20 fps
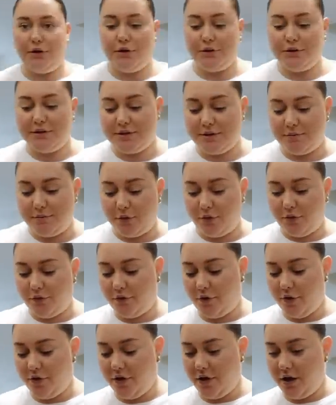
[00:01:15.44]
use the milk
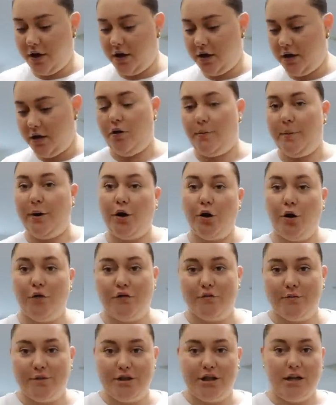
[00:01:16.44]
frother on my
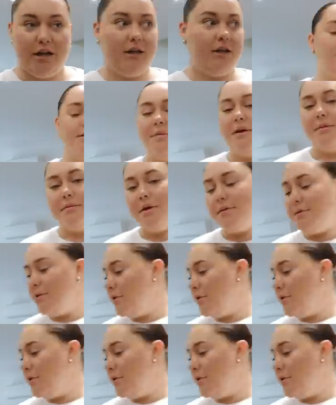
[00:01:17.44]
coffee machine to make my